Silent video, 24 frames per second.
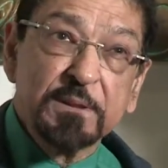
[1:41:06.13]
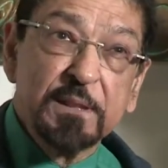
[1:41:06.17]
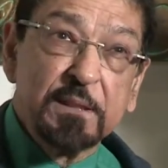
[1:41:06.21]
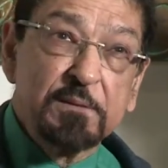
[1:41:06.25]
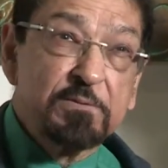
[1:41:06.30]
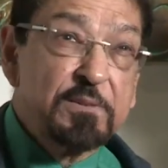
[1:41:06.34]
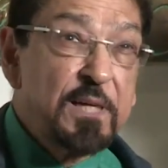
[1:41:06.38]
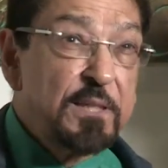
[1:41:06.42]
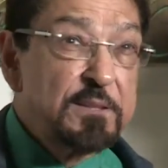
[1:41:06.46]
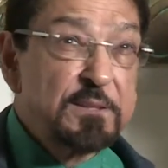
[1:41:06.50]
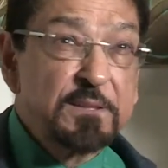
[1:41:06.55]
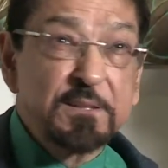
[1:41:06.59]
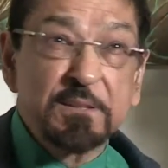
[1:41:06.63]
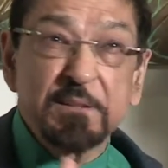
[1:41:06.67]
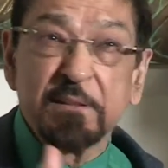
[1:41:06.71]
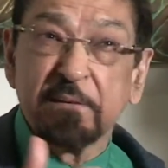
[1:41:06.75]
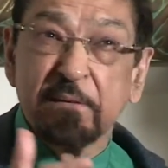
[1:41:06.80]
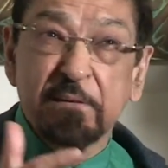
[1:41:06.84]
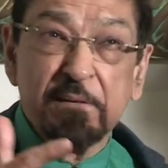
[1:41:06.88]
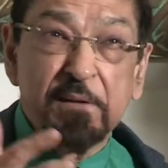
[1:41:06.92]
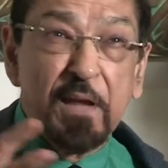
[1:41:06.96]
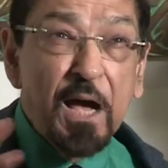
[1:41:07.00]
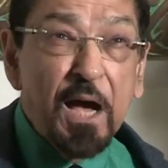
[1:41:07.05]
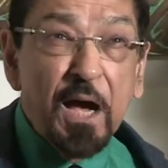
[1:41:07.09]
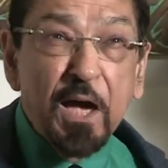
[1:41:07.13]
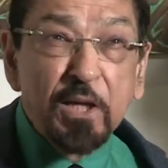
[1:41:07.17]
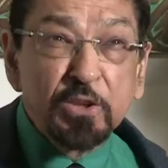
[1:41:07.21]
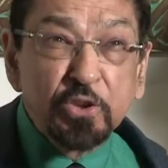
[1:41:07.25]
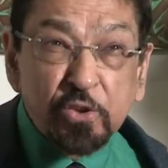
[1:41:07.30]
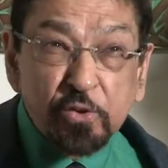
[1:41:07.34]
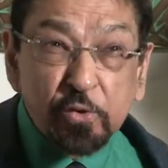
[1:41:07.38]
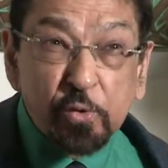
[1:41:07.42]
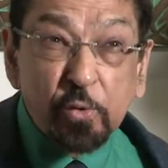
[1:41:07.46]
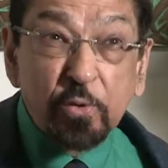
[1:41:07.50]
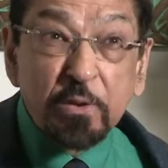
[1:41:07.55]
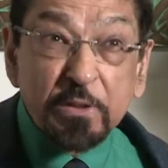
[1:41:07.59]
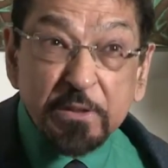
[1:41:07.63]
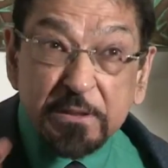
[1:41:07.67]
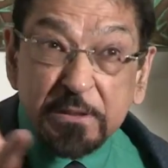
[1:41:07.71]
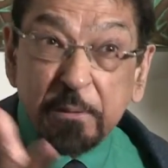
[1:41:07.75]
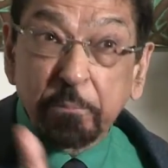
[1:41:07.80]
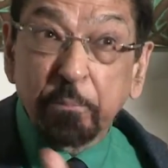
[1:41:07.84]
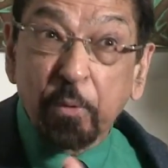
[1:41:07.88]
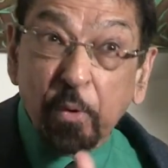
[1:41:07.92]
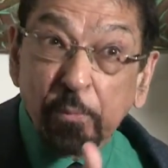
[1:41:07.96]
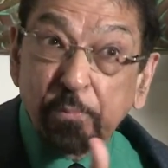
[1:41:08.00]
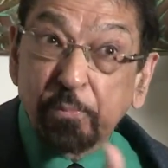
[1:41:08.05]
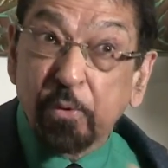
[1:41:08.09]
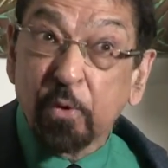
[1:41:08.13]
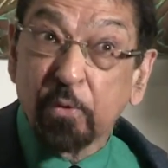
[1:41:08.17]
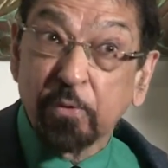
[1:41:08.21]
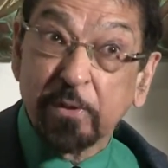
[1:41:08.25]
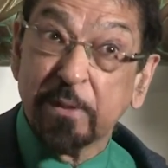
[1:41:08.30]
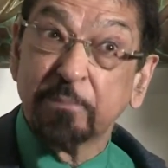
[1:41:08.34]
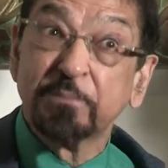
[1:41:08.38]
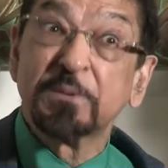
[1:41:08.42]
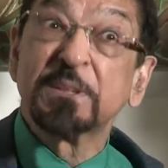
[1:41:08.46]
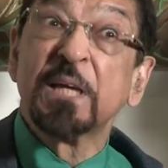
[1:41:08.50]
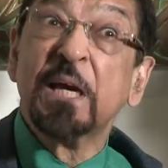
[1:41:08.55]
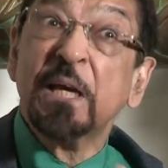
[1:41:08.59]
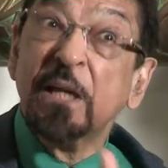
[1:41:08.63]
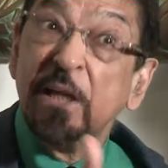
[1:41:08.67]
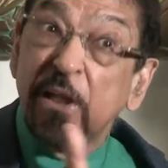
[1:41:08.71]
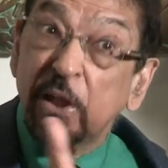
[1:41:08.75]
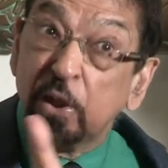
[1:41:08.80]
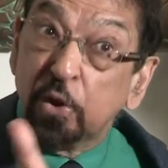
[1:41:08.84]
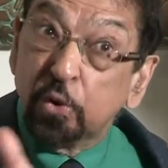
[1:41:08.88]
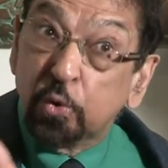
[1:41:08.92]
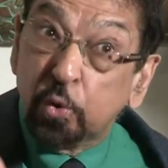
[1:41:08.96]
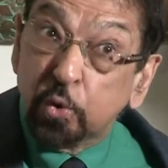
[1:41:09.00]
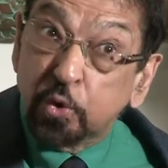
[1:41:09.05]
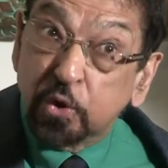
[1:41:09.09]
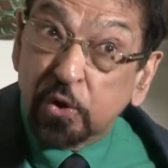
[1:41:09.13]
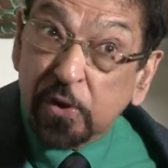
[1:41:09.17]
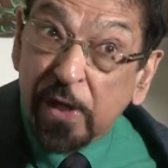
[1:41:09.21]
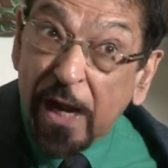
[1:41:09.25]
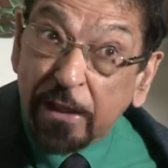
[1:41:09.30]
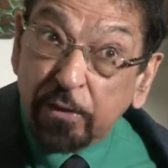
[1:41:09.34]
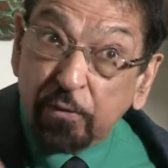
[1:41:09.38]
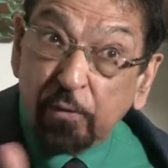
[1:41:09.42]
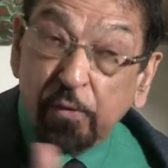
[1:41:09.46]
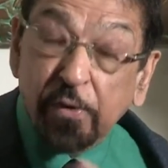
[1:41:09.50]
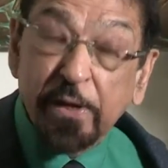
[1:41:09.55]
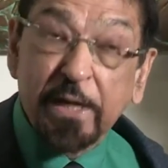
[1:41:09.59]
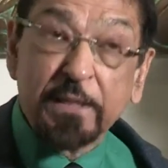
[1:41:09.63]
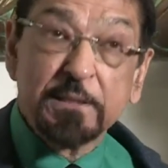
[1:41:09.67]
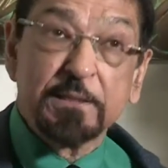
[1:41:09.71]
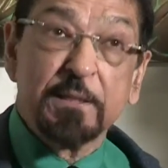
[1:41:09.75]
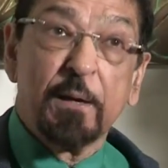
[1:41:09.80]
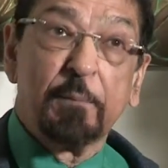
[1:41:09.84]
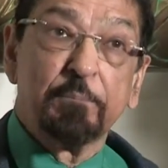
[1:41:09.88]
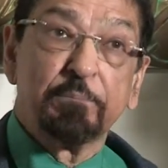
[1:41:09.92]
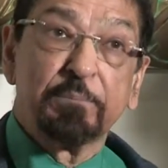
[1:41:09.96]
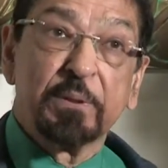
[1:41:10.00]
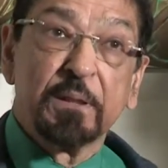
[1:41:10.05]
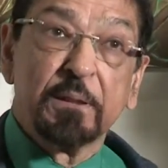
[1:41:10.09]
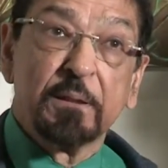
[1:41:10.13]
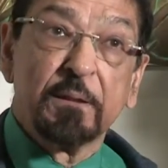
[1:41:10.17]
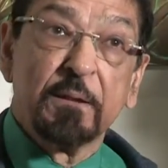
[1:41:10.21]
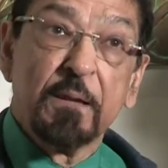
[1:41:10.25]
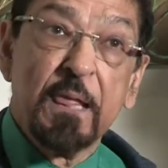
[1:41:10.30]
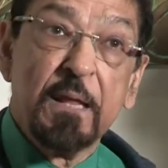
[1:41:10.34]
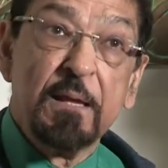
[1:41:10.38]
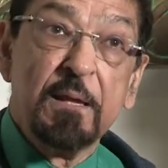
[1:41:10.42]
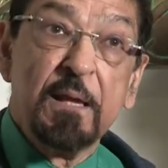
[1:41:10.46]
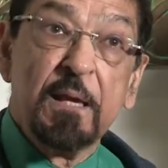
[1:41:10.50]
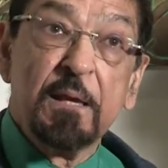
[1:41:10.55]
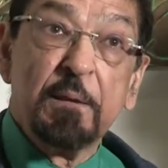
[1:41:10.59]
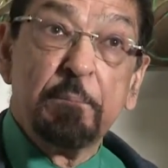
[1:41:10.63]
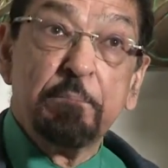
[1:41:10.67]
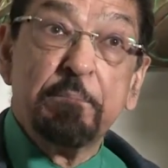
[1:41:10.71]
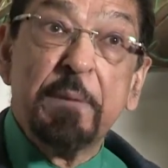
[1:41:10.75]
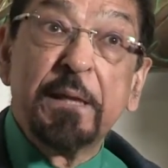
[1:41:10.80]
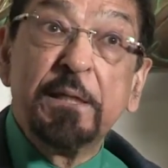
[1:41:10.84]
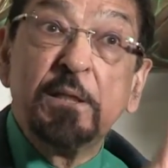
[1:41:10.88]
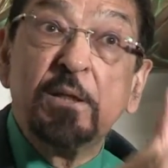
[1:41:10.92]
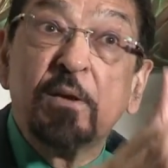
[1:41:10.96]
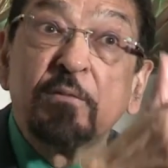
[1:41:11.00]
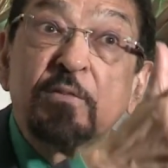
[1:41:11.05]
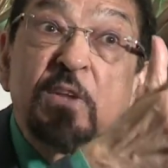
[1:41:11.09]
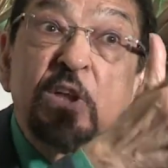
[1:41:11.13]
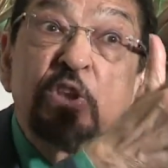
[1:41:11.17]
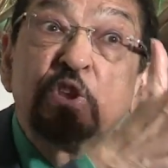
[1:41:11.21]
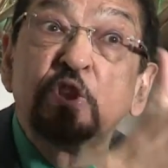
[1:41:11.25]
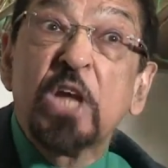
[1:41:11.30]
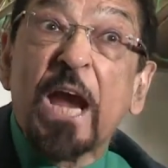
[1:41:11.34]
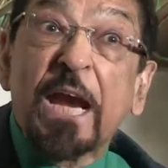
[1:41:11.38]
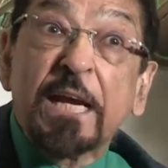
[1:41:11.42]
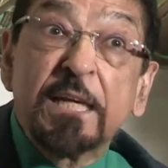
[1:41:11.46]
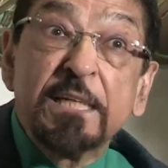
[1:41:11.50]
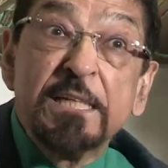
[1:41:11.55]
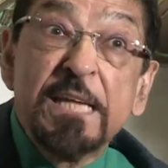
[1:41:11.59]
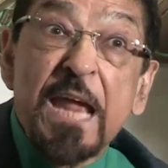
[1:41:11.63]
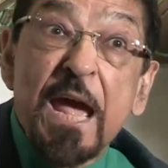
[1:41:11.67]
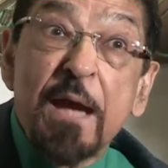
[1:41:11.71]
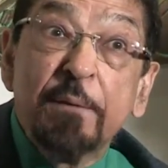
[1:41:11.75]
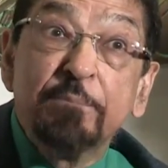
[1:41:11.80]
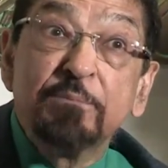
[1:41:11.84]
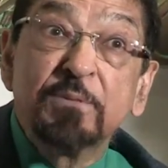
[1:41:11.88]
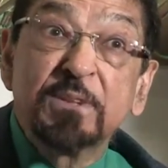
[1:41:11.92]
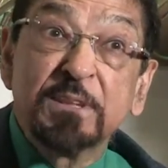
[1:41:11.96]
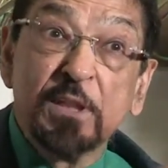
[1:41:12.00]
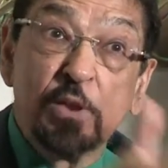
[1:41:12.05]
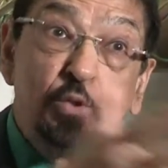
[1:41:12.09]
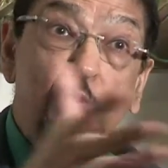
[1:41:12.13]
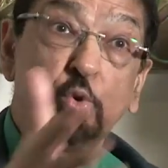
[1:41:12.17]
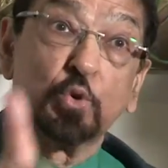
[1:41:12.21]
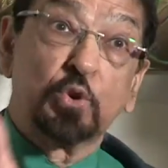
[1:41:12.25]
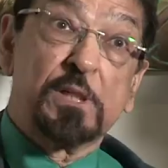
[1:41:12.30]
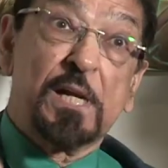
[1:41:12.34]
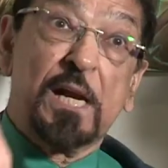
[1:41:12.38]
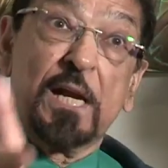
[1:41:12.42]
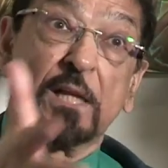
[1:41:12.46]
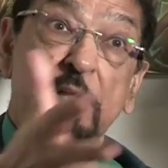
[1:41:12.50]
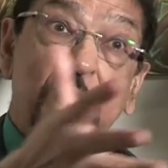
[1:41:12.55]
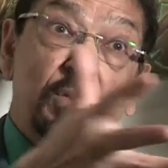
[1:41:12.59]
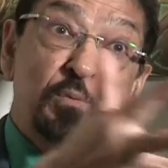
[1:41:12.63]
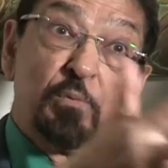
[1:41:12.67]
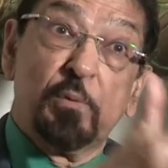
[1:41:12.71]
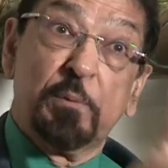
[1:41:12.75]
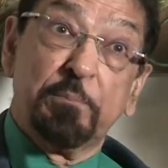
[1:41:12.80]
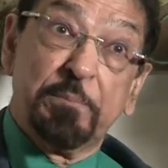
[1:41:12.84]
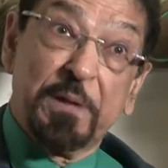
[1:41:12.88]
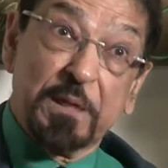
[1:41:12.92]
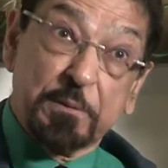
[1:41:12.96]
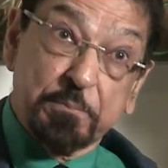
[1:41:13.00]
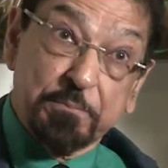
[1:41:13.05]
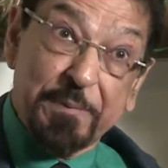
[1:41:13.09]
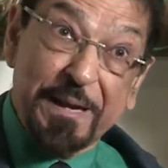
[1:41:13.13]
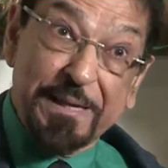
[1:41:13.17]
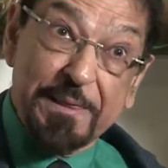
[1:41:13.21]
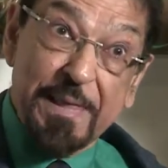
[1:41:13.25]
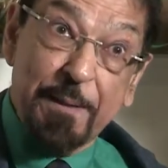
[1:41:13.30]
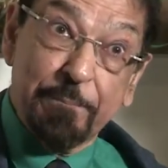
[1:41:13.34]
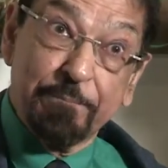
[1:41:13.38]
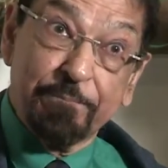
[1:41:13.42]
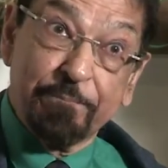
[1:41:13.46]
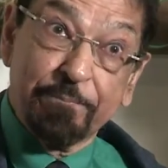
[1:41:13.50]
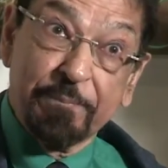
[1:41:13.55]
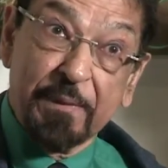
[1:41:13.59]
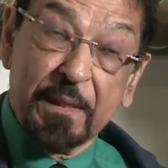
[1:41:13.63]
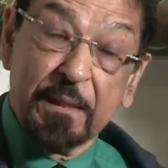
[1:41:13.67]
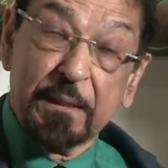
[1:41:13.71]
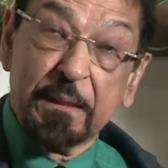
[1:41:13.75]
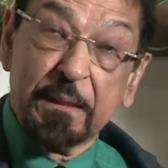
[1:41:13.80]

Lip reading: It runs large rural support programs in Gujarat, for example. Many of the check dams in Gujarat were built by them.